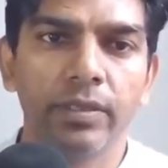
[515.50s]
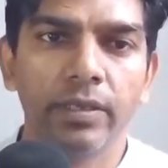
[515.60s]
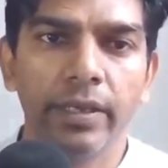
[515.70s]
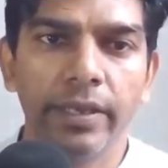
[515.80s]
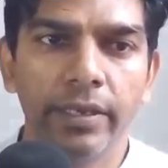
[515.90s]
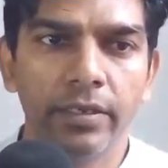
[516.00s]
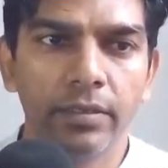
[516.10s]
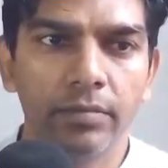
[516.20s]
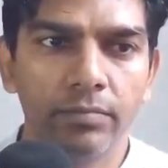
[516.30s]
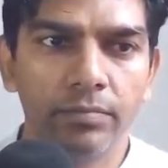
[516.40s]

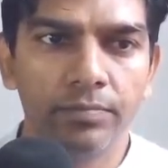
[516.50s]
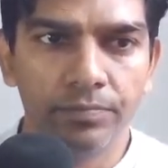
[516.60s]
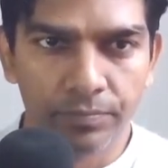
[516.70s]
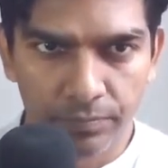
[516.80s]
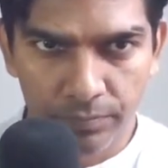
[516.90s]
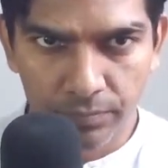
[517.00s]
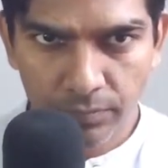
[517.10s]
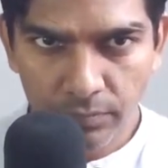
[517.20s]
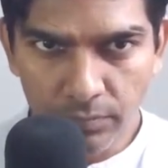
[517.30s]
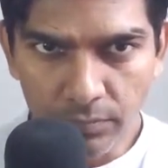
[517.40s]
And
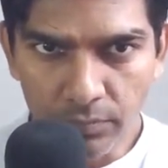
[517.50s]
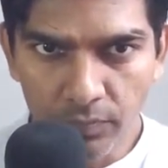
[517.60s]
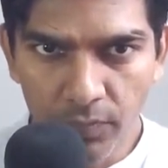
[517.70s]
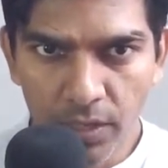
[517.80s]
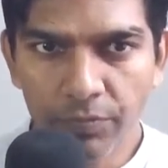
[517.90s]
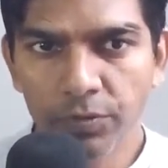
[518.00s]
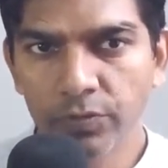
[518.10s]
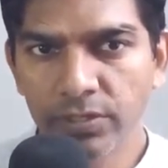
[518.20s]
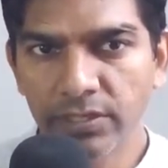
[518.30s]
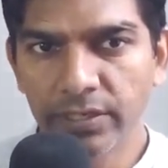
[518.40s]
after
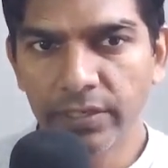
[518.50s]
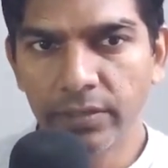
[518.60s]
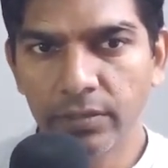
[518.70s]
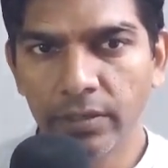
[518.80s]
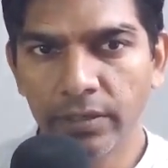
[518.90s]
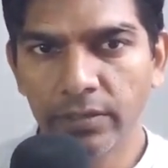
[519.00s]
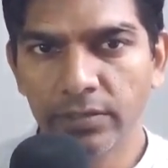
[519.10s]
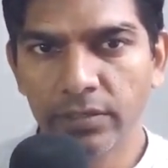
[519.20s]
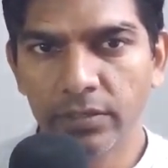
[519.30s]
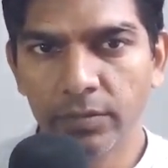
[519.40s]
1 second, it
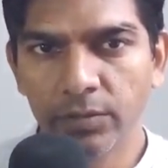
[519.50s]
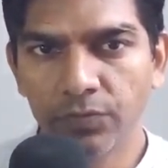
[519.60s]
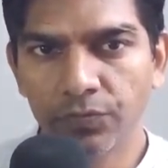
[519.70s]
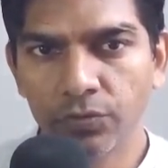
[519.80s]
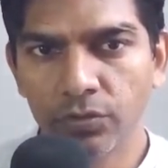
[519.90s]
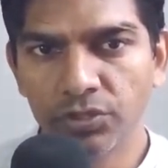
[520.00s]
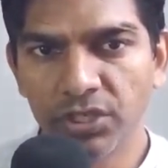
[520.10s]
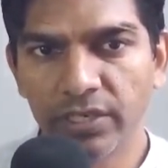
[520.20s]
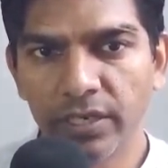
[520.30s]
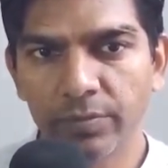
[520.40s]
is nothing but 4
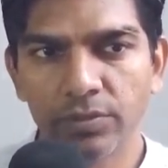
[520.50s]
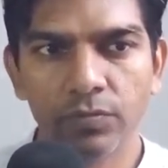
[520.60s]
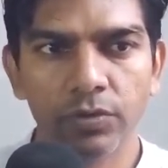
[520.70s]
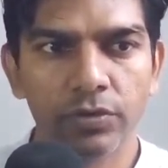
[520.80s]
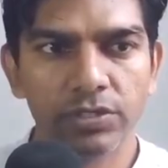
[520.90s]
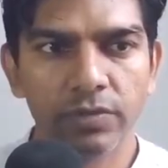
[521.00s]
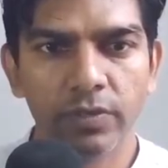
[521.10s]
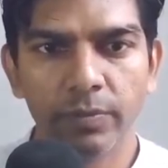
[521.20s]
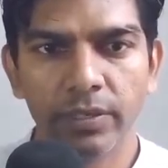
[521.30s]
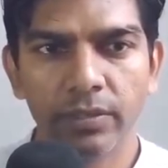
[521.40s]
j cap. So velocity
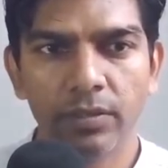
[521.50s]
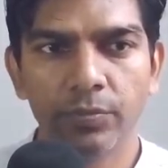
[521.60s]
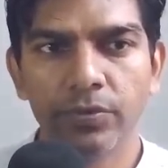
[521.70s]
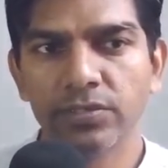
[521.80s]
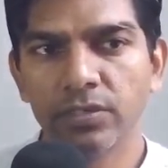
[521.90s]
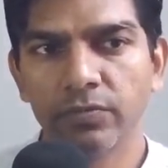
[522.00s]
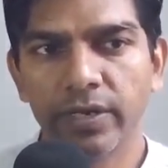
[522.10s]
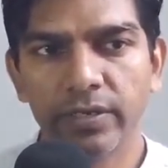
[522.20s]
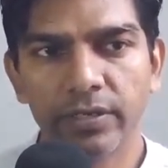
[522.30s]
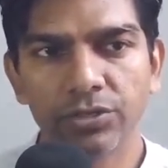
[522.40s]
will be in the positive
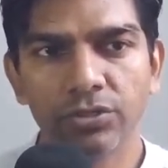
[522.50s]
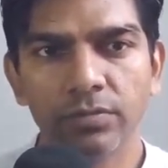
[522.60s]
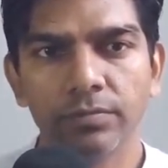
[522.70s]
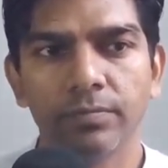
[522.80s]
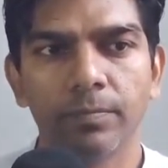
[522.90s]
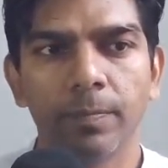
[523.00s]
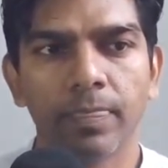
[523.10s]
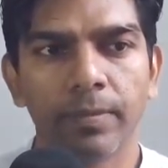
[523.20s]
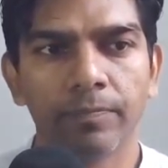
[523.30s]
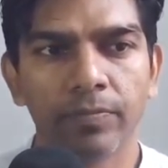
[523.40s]
y direction.
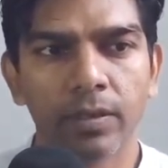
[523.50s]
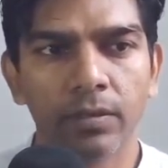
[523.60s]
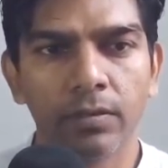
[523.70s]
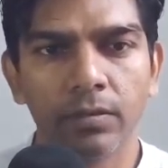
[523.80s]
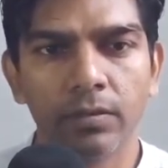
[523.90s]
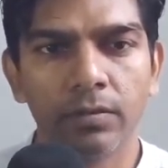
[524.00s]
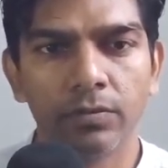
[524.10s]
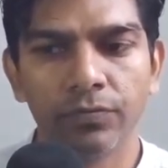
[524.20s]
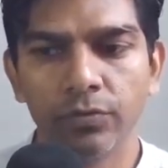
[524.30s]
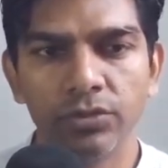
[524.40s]

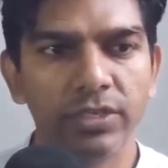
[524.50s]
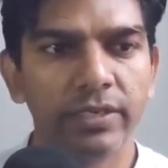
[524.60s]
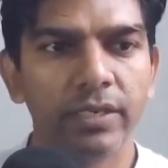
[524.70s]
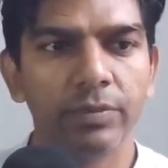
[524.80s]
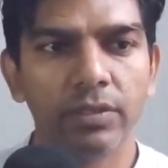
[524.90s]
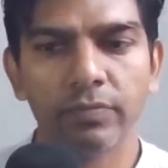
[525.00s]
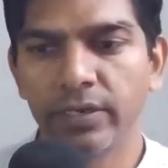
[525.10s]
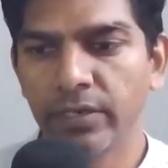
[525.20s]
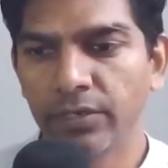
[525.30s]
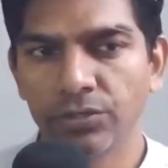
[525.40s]
4 j cap in the
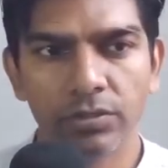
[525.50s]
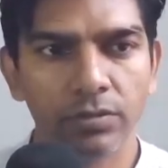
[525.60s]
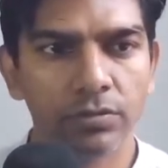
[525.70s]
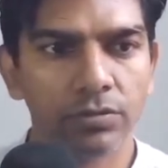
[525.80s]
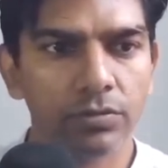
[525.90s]
y direction.